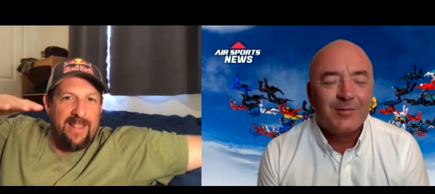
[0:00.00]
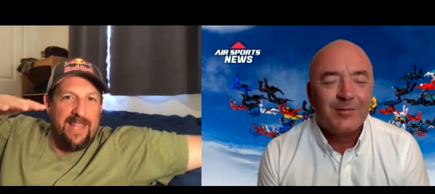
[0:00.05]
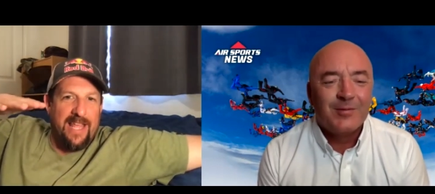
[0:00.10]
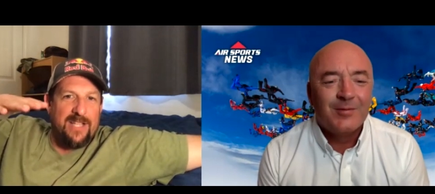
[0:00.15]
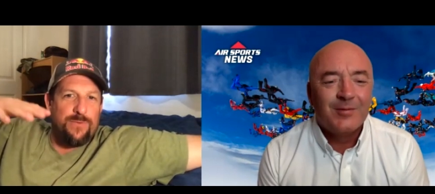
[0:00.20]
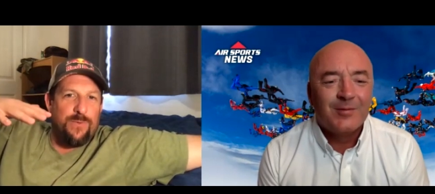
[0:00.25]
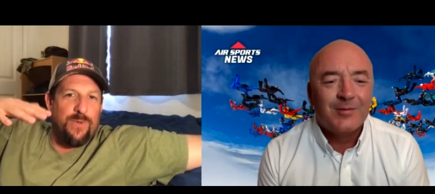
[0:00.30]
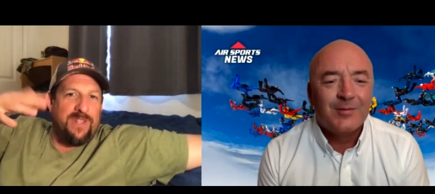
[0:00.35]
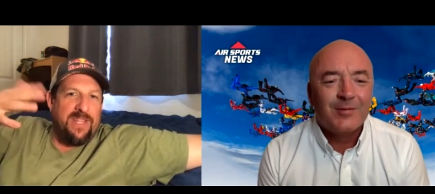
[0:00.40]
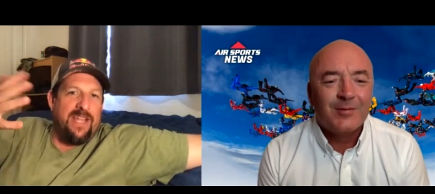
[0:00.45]

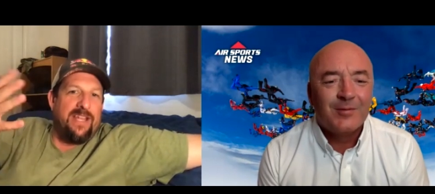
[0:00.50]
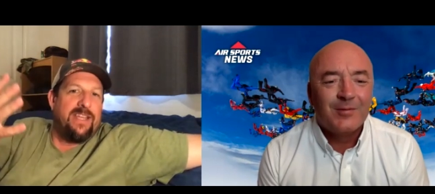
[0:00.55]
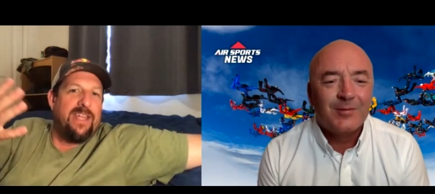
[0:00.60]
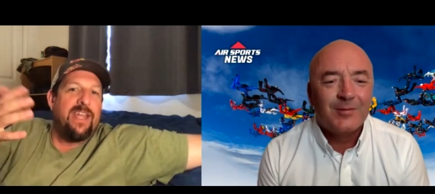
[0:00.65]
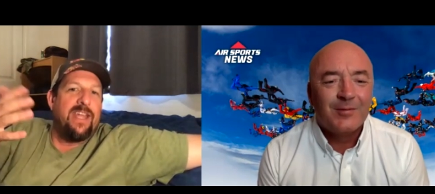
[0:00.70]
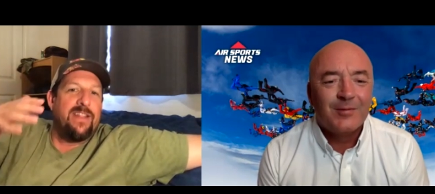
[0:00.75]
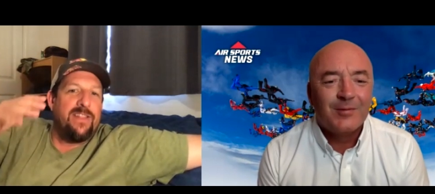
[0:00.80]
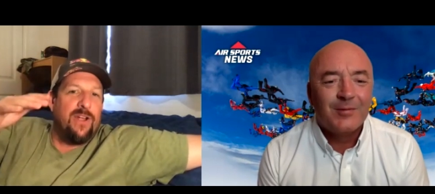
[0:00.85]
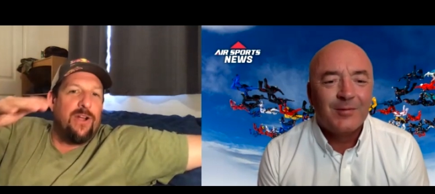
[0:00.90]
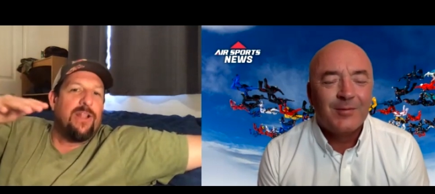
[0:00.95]
Speaker 1: That's what they
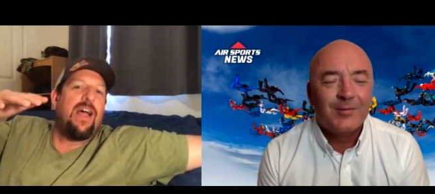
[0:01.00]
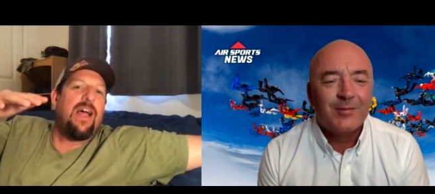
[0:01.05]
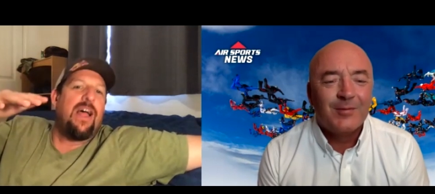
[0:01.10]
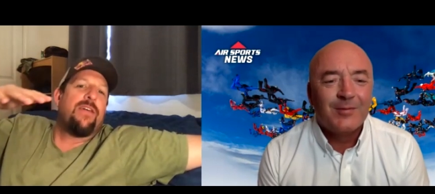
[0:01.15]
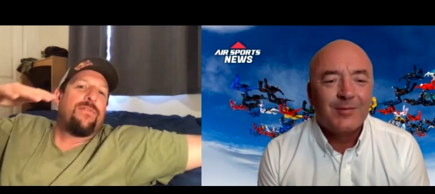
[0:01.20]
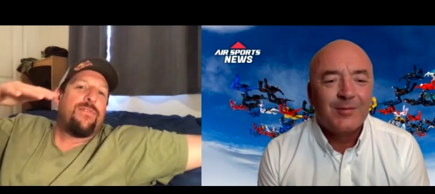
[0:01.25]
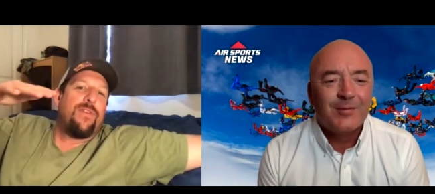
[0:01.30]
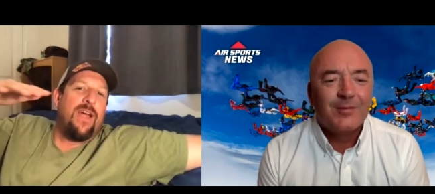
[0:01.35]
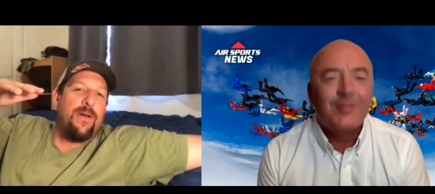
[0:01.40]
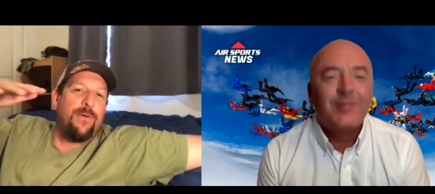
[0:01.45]
did in their
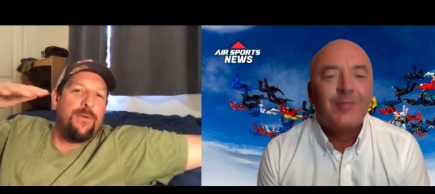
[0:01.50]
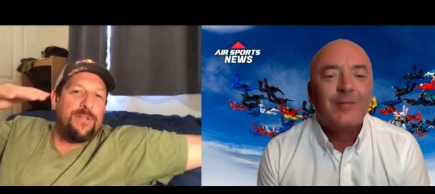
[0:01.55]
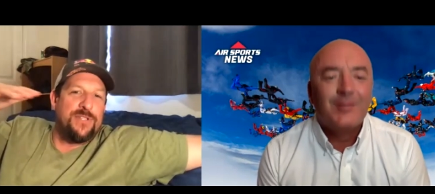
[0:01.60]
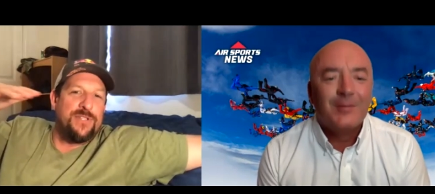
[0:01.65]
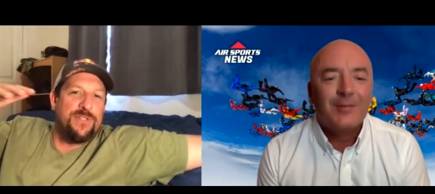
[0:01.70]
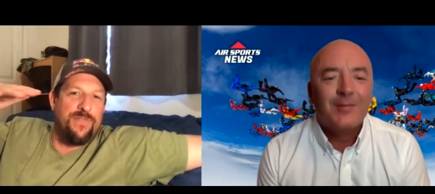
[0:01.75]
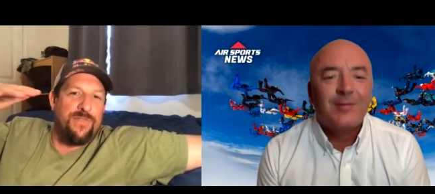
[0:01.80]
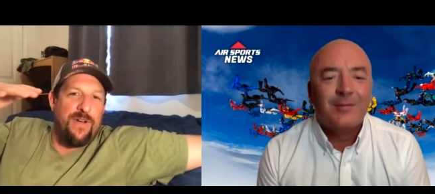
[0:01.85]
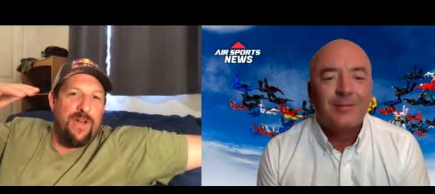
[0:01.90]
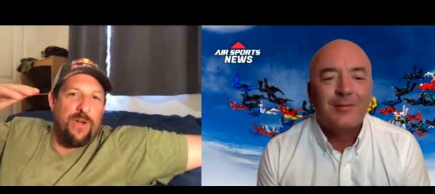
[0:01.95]
life, right? Which
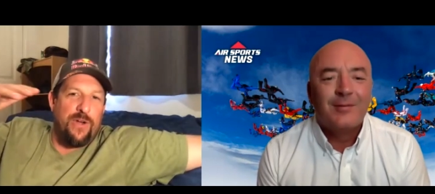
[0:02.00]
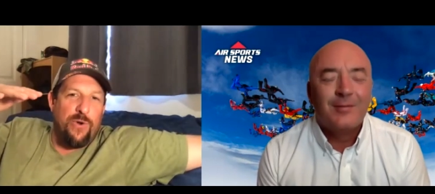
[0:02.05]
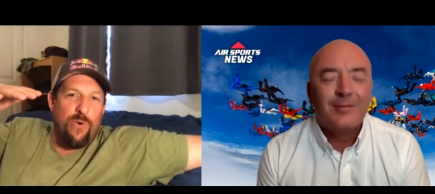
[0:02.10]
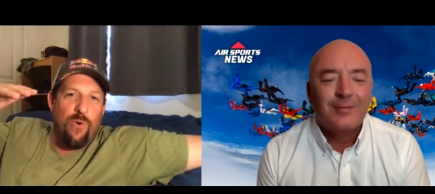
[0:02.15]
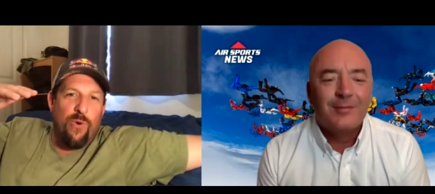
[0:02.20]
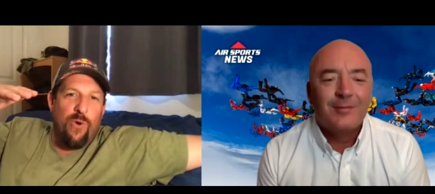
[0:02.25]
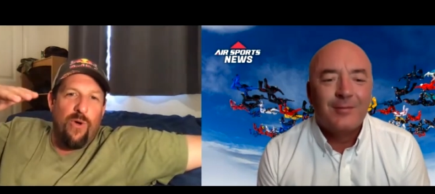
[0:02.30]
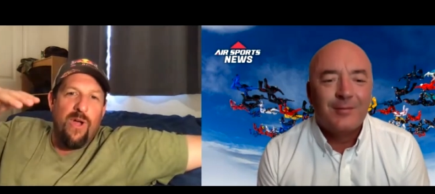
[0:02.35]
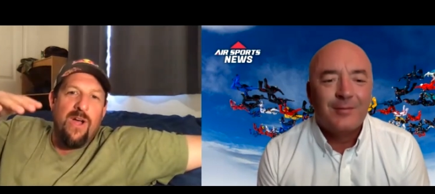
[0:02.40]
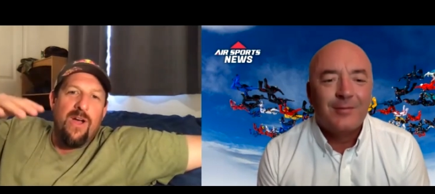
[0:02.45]
is very
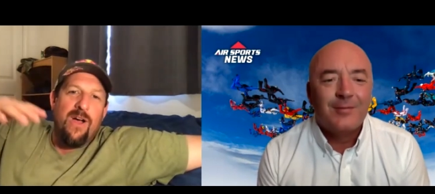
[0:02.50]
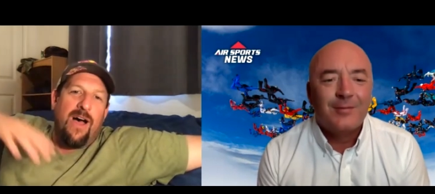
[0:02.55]
cool.